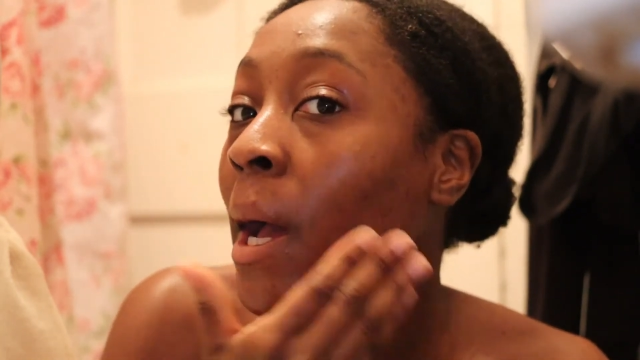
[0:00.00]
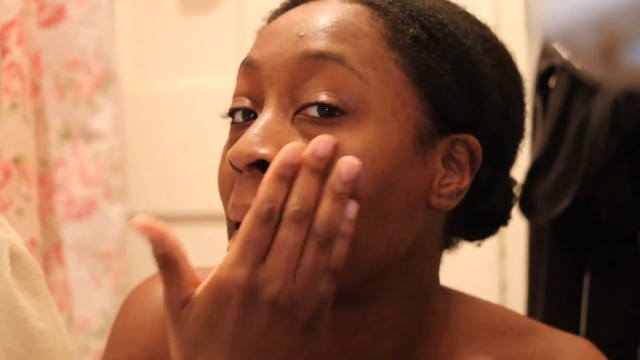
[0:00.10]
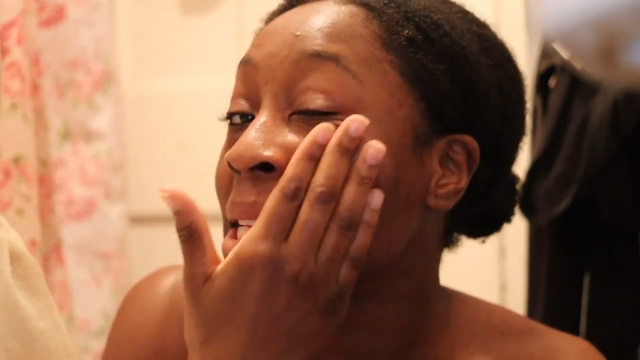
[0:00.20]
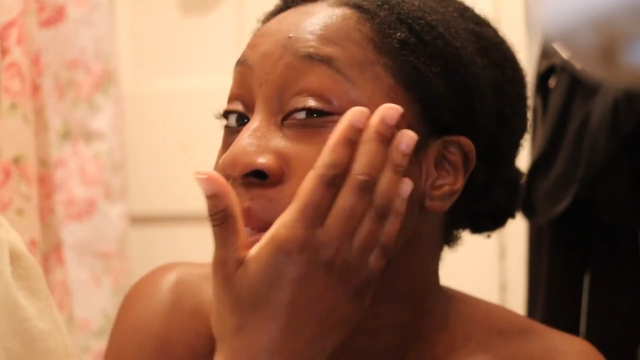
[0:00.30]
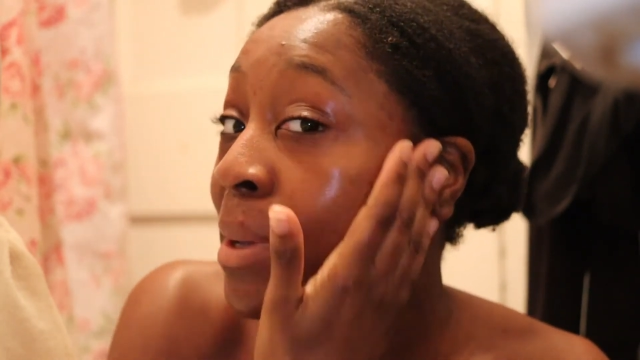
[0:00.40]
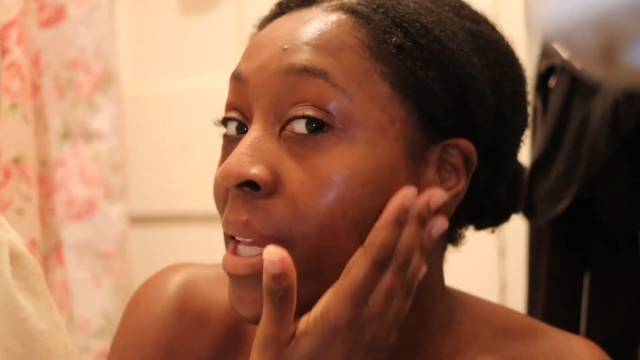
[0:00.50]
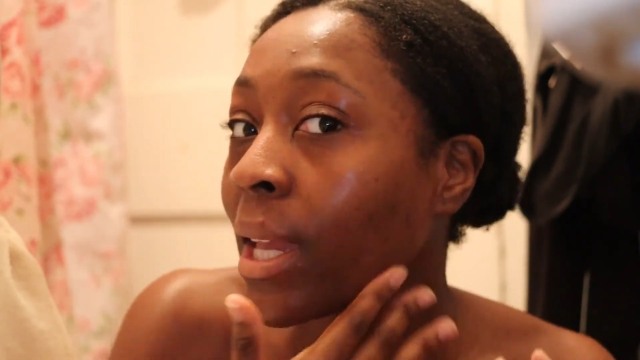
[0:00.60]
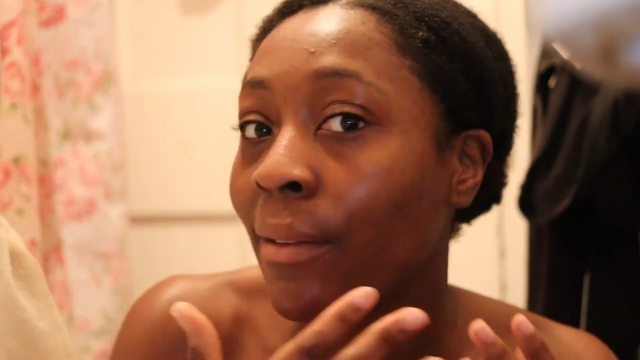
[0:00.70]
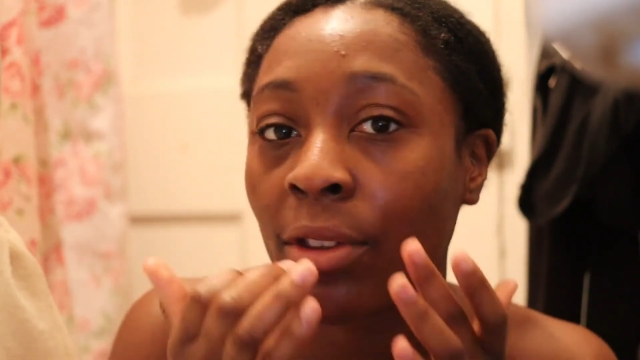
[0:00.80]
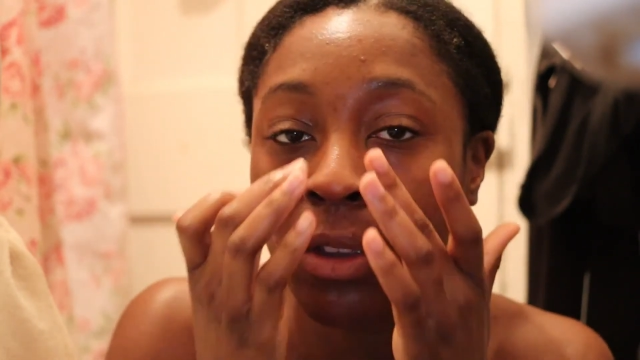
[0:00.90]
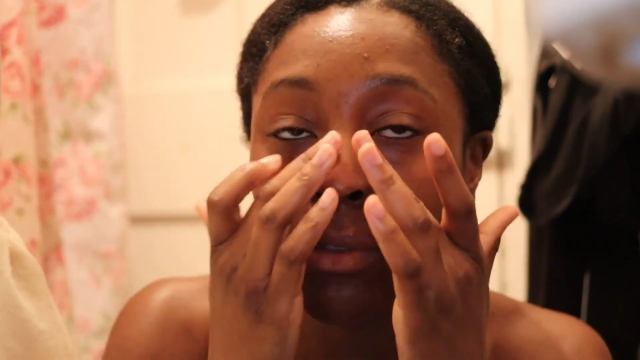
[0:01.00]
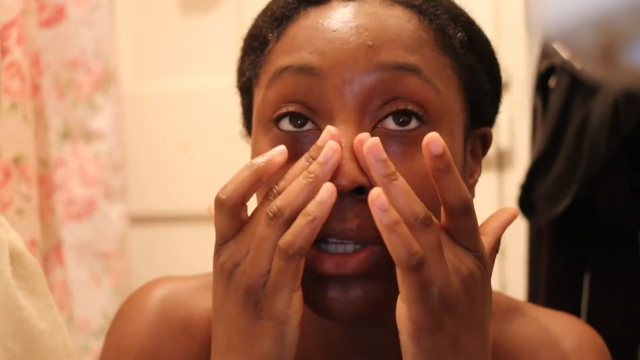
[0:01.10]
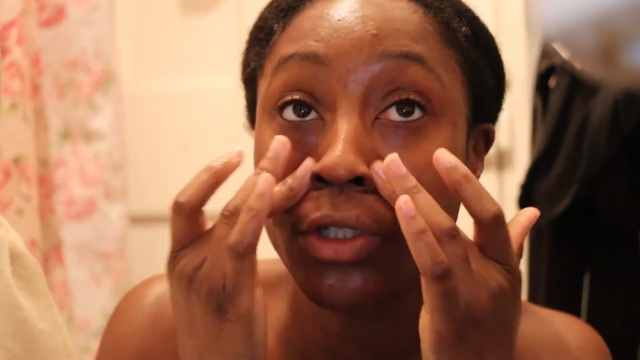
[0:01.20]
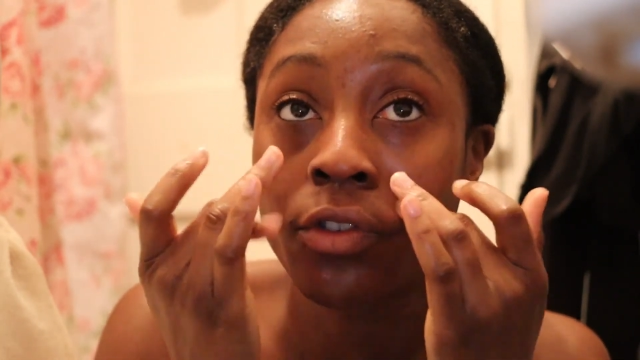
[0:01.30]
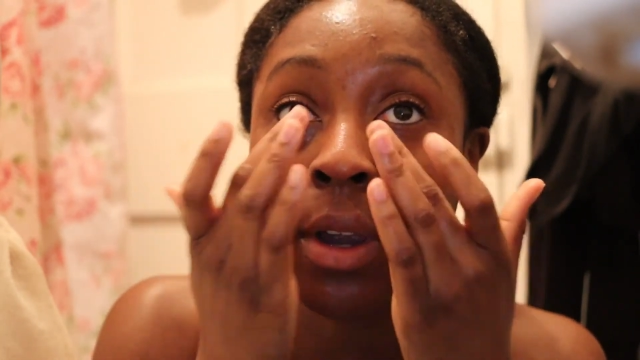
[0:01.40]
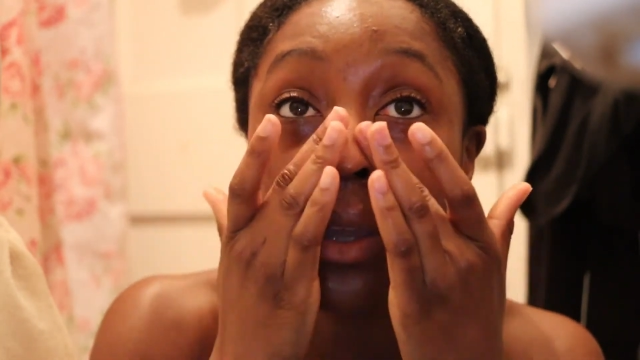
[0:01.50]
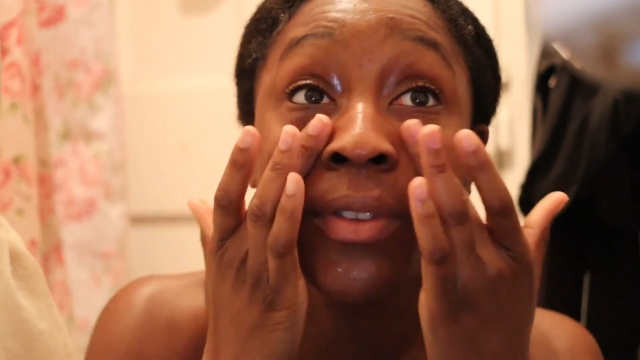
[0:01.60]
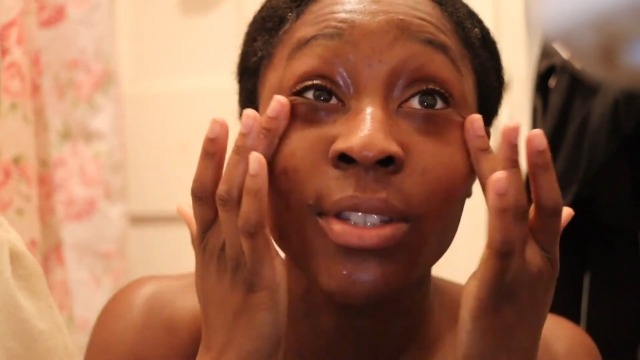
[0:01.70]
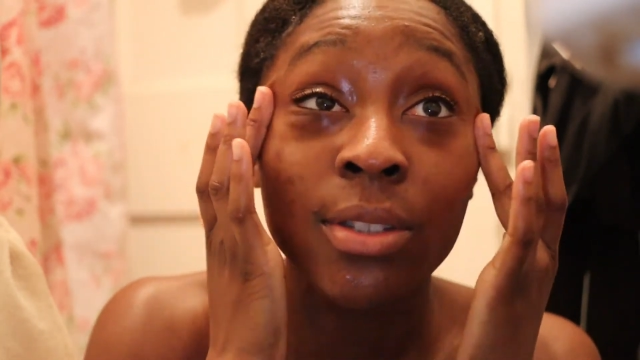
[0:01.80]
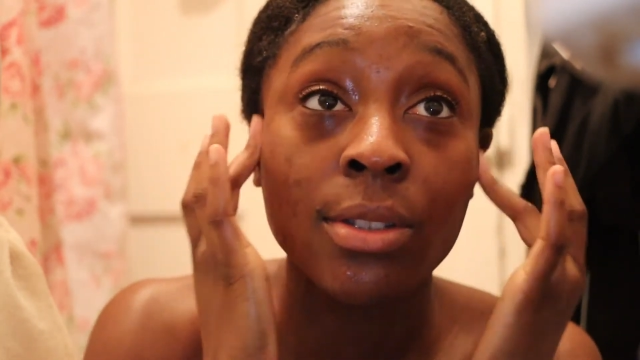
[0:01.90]
and it's making everything really dry.
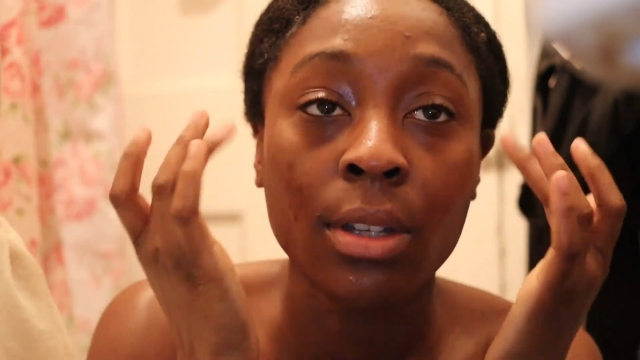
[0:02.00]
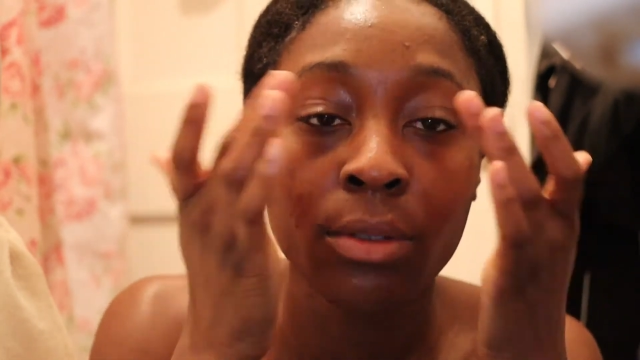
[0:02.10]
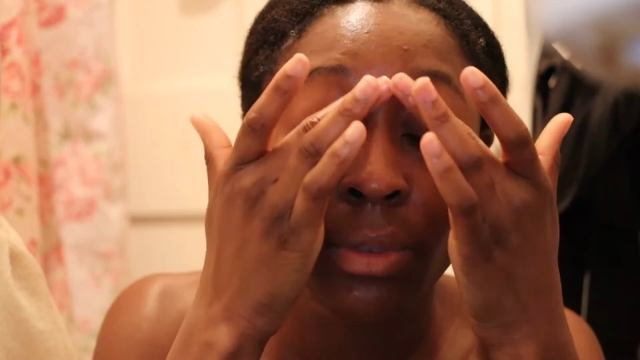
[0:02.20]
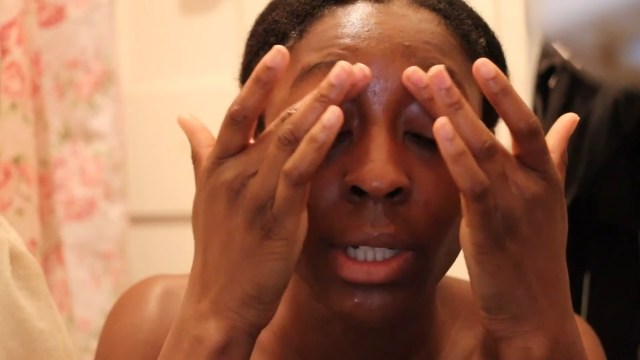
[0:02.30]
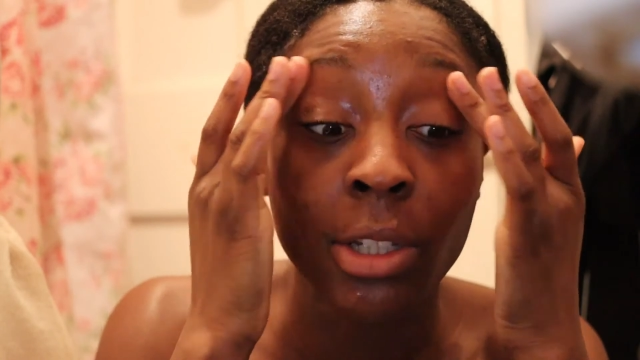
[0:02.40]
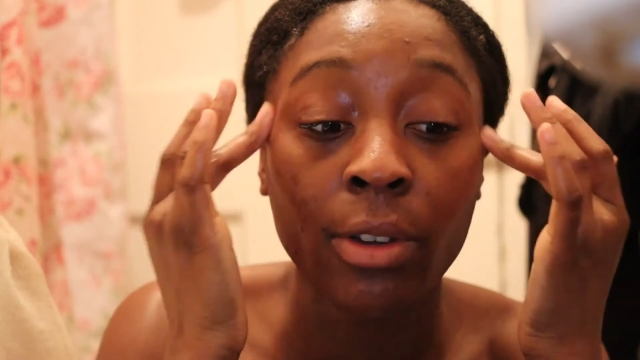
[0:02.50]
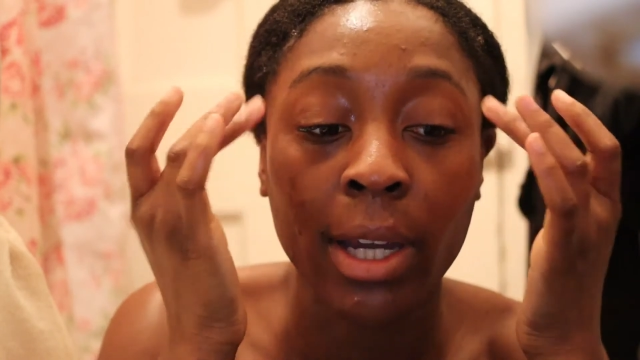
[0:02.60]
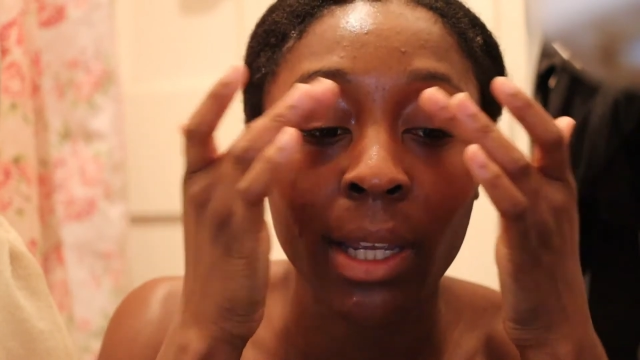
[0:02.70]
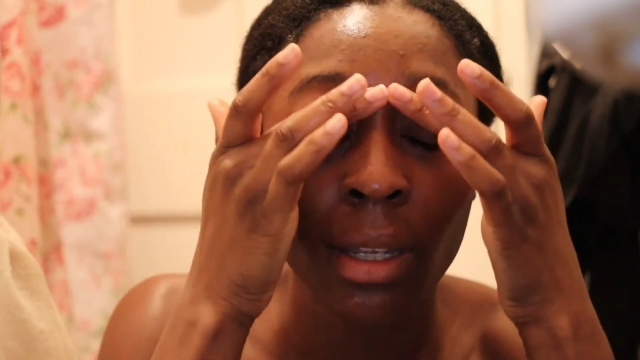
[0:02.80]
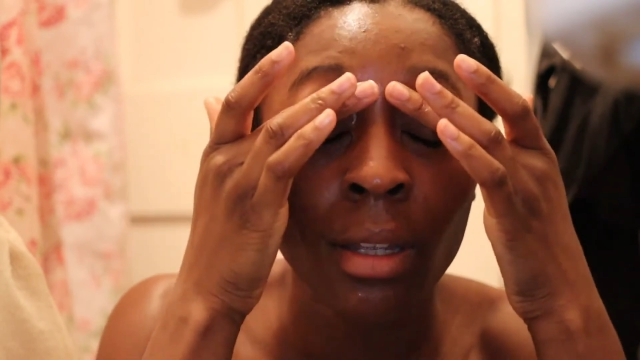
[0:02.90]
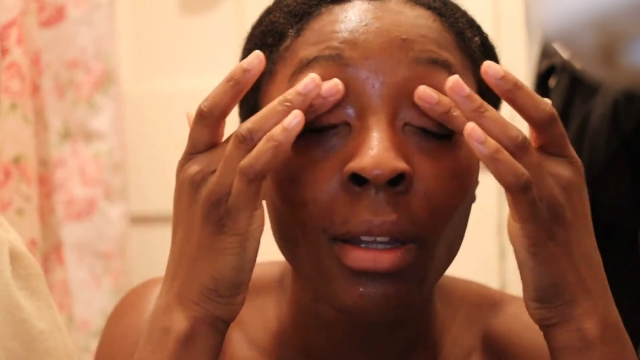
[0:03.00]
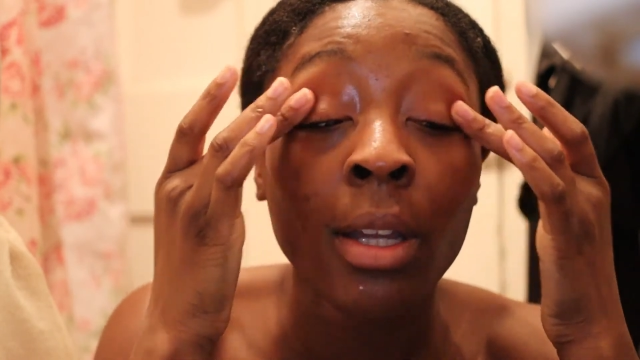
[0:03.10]
This is a really great